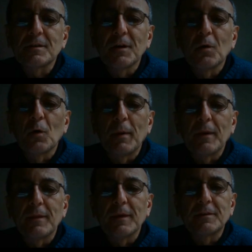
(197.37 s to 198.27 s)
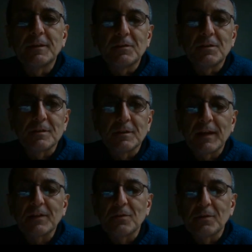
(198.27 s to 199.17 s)
to know about their teachers and
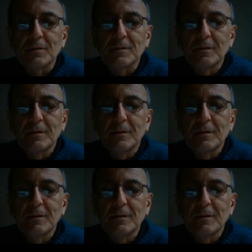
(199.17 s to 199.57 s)
lecturers.